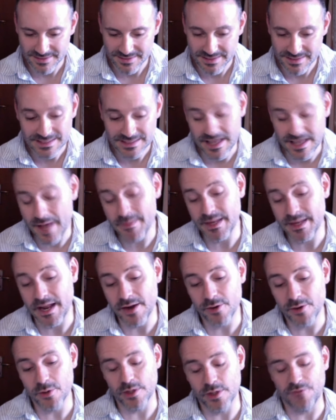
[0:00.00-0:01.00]
I mean, I
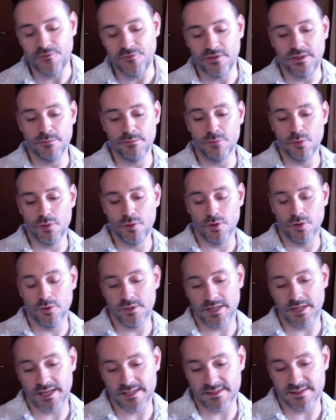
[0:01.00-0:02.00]
don't know if Thibaut close
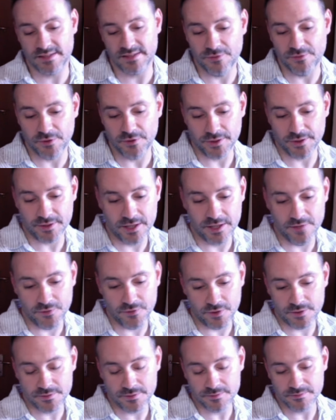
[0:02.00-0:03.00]
against
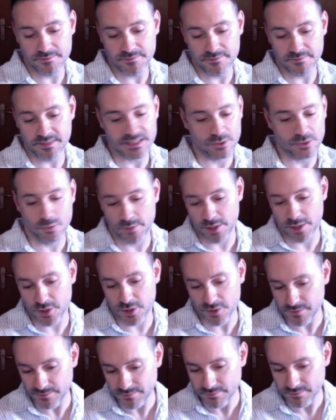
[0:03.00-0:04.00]
Kiefer is a good
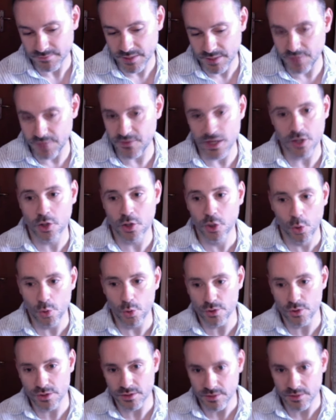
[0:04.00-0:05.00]
match. If they are
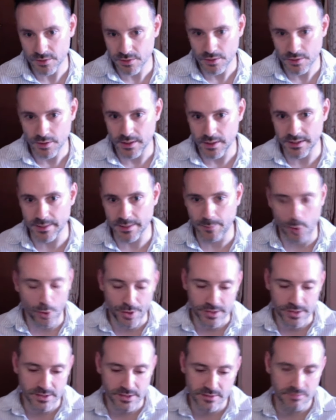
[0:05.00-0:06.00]
close in the
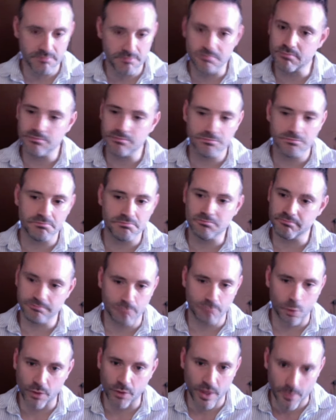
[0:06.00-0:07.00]
points,
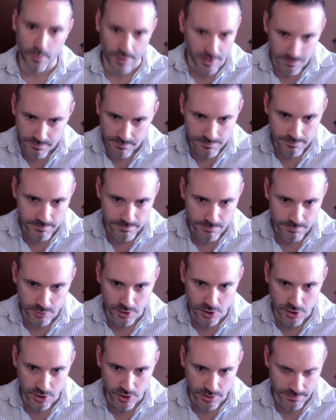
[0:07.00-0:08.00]
both can win
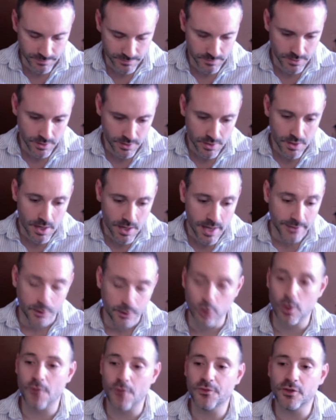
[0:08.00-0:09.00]
potentially. I don't know
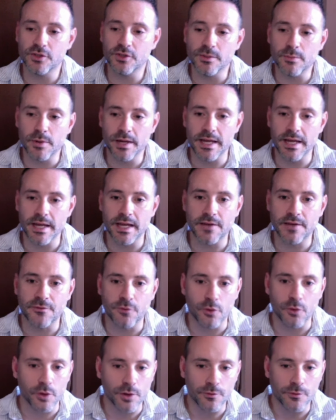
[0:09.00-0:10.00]
after the break
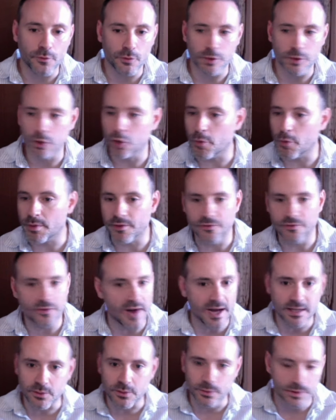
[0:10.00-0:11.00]
for the doping
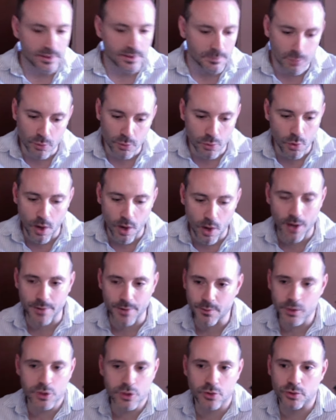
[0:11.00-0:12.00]
fact with Thibaut in
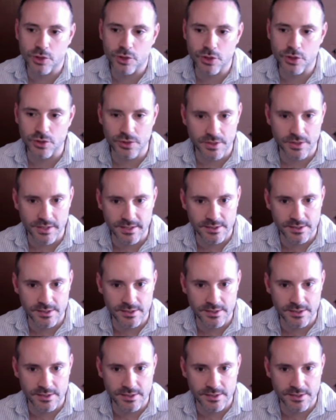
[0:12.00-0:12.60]
which condition she is.